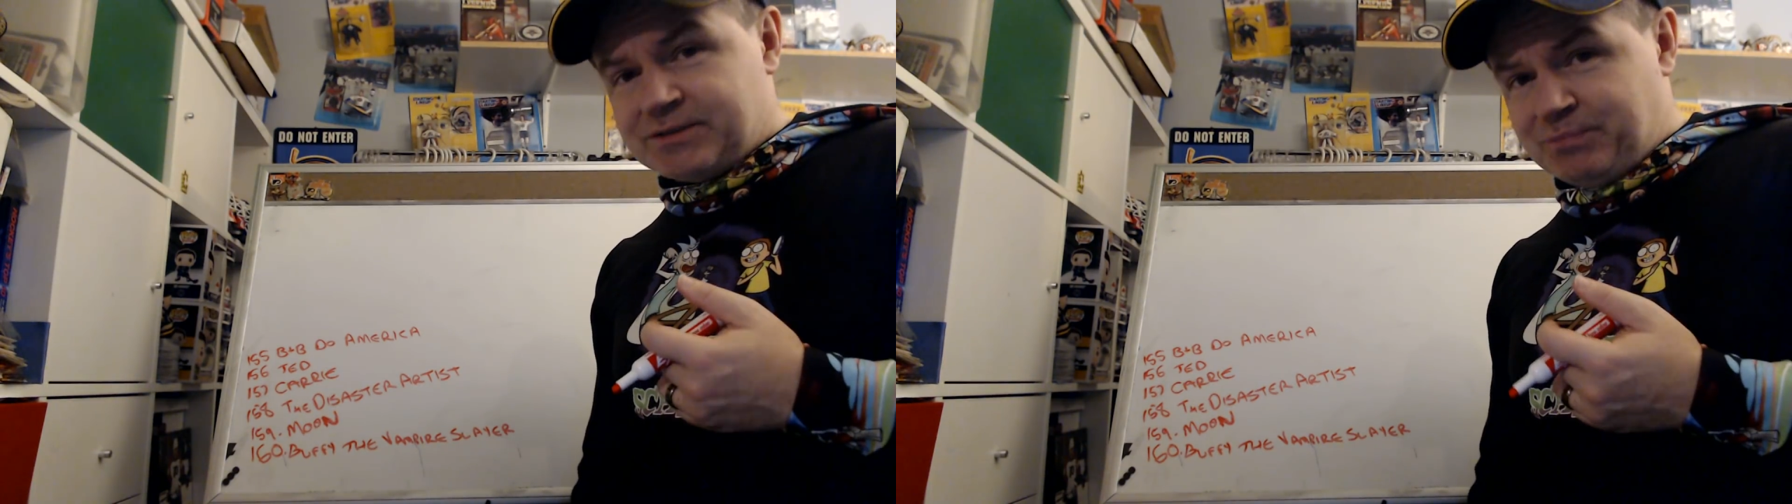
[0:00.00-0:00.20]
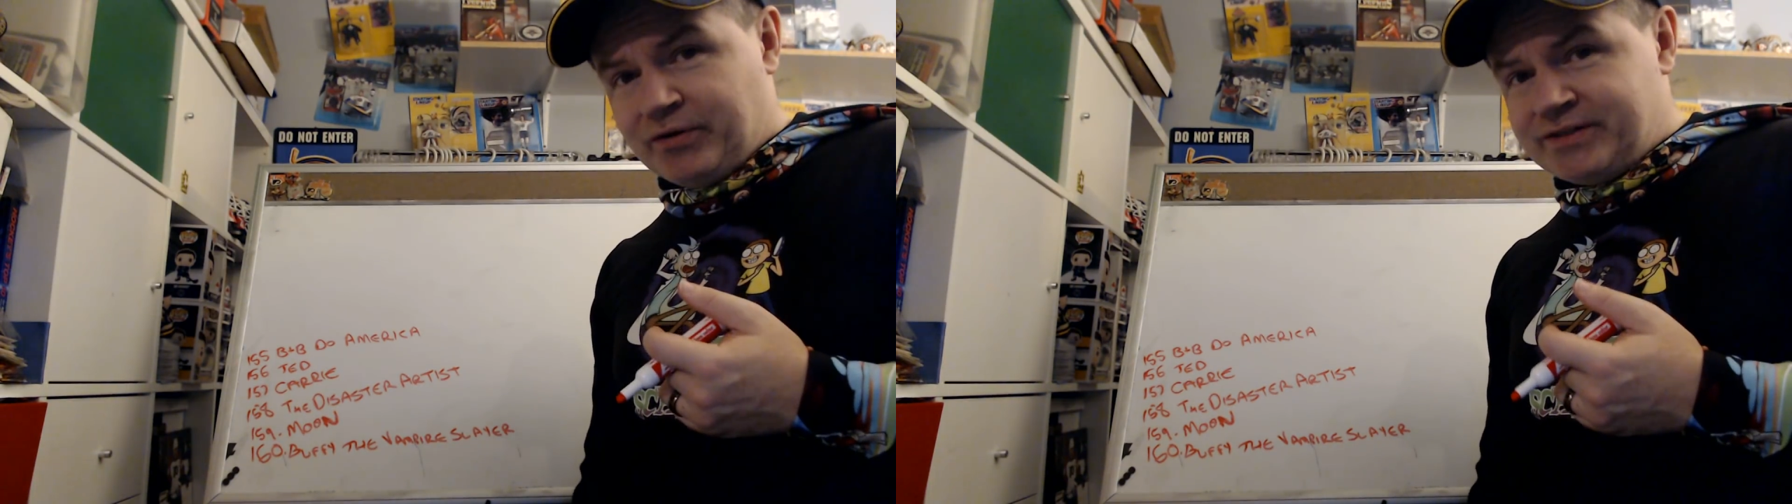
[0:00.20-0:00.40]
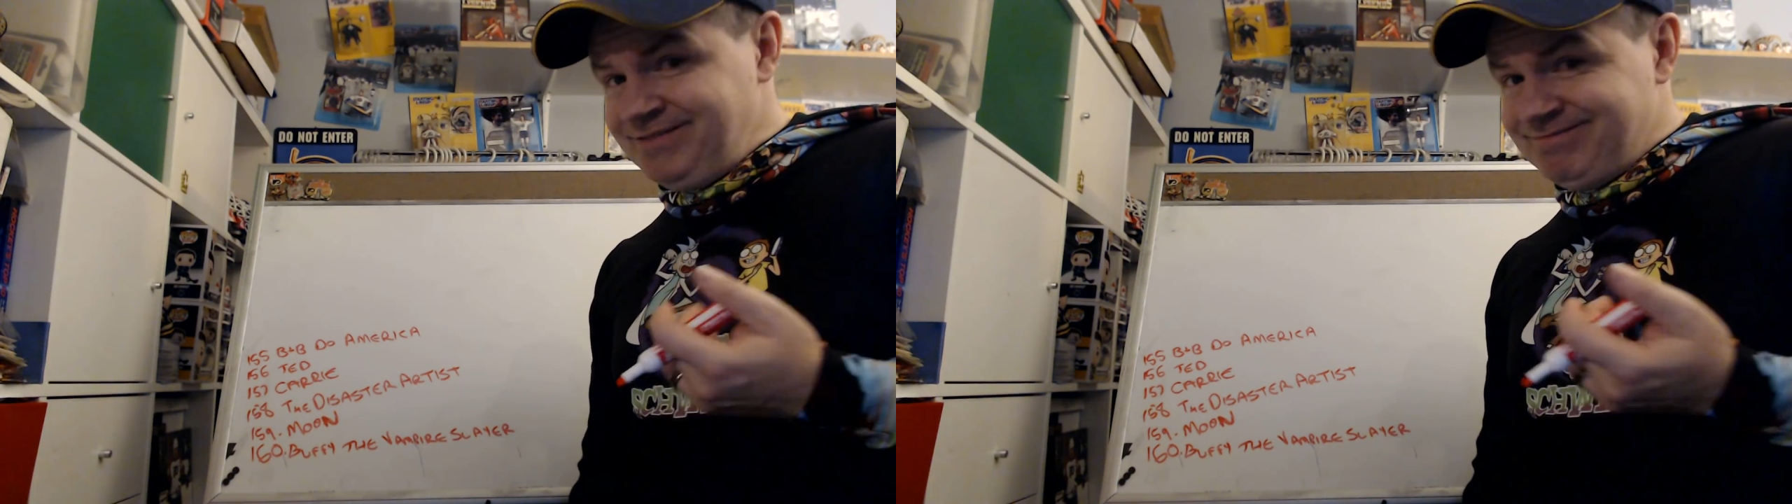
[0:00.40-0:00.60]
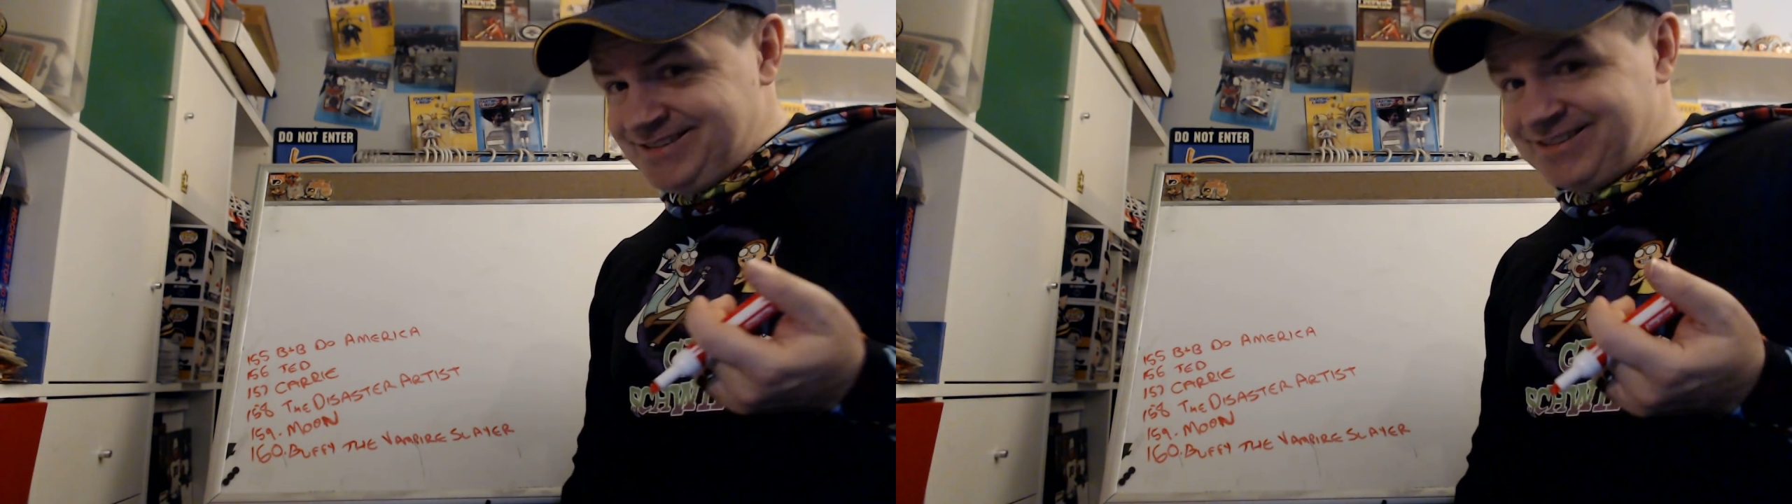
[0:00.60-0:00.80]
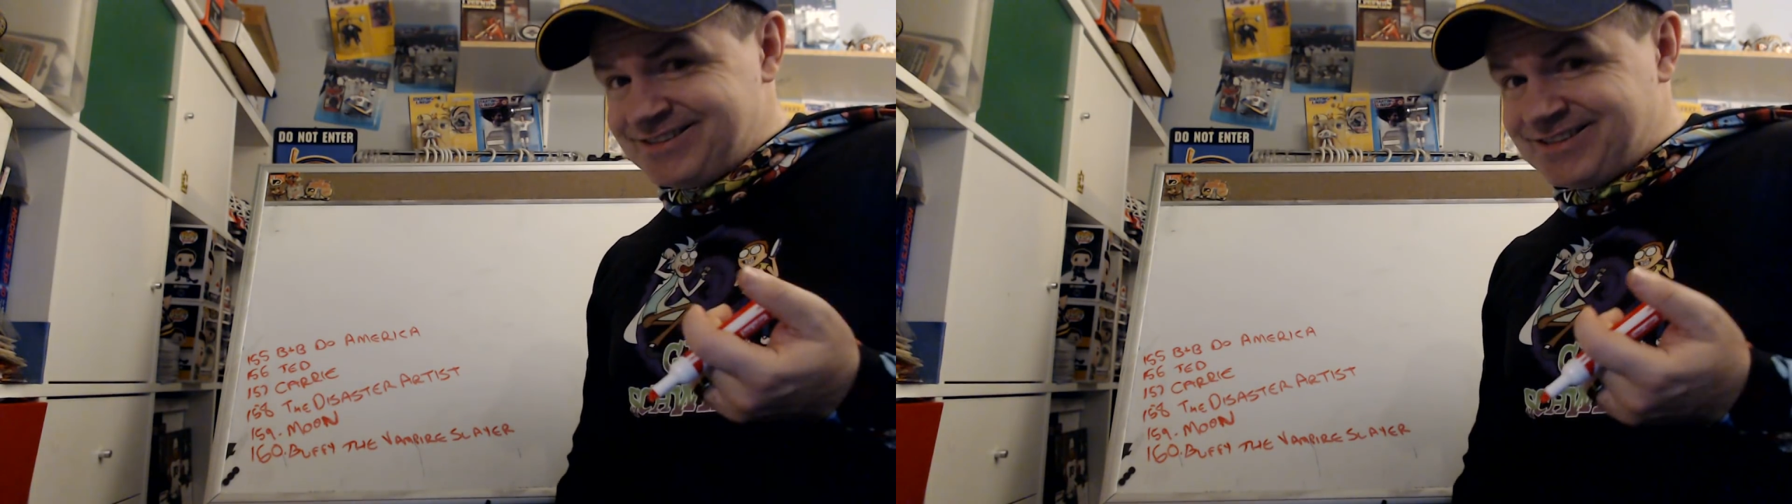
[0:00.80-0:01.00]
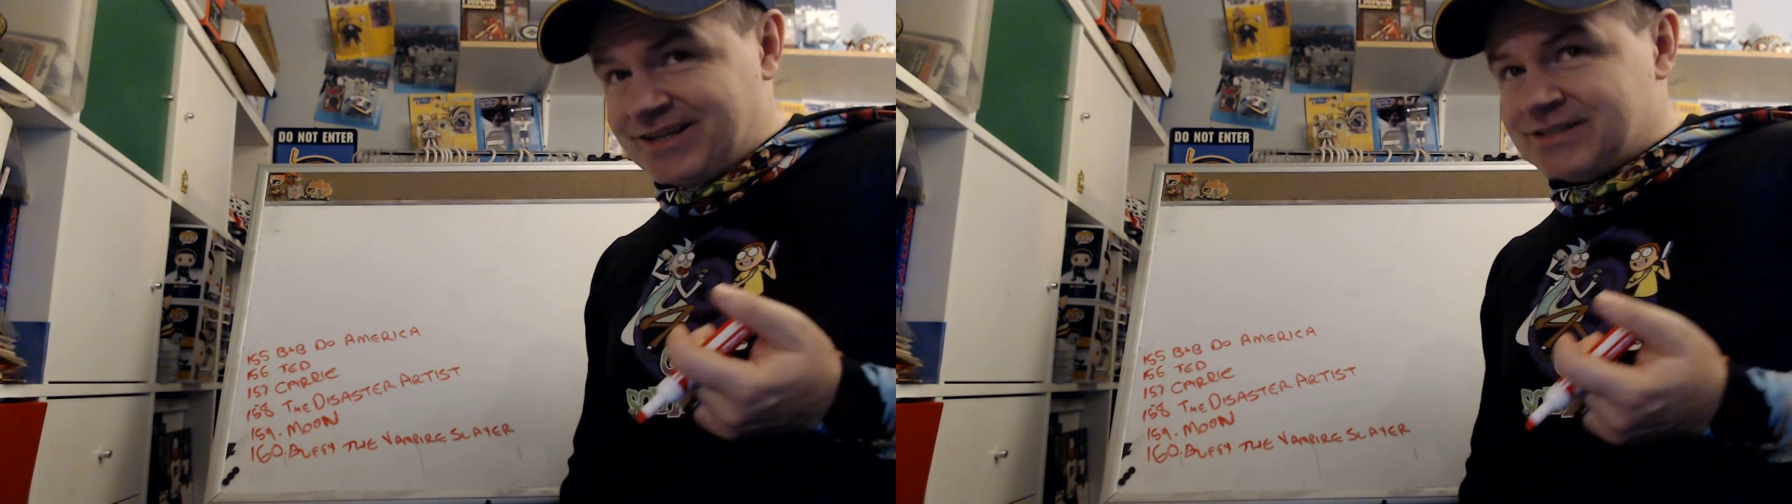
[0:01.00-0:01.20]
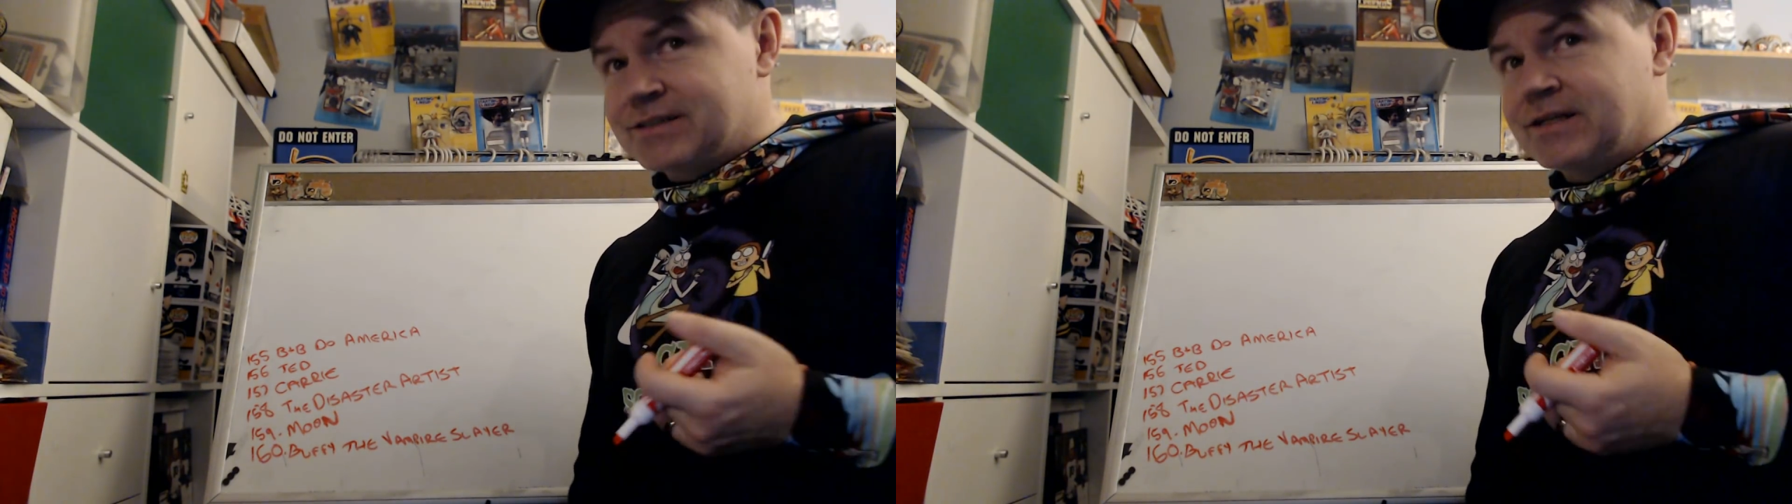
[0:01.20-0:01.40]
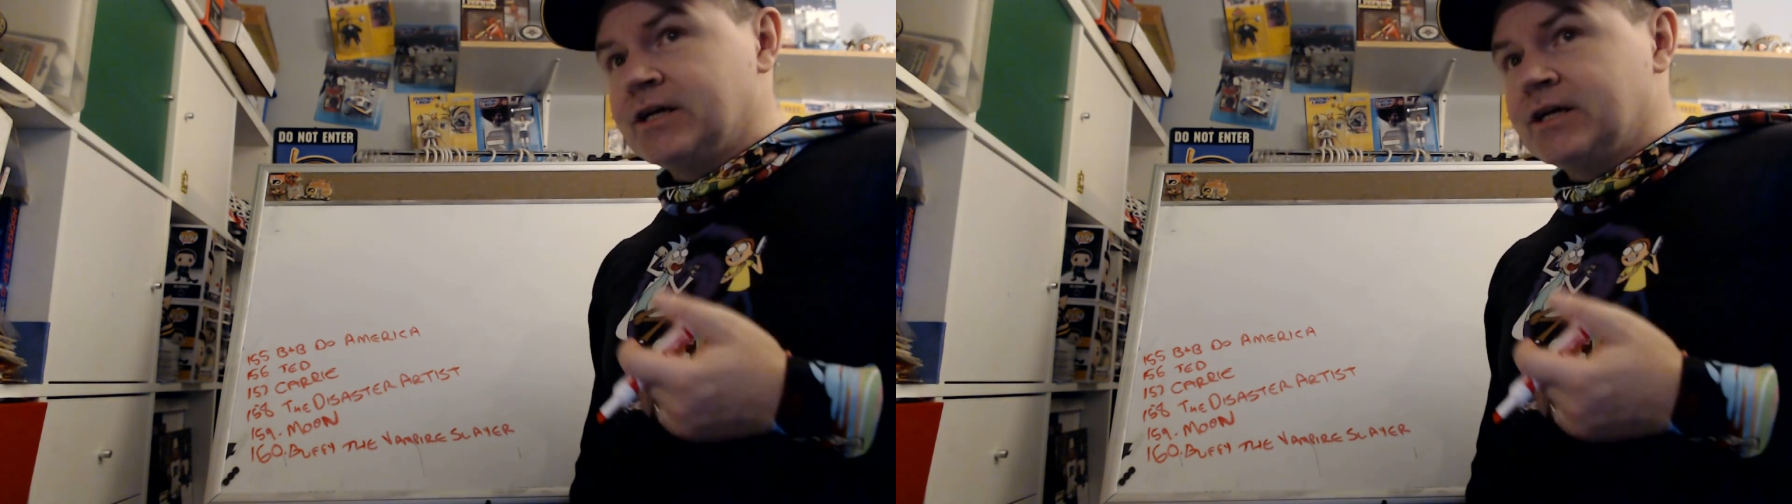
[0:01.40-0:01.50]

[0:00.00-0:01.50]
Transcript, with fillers: Poison still sucks.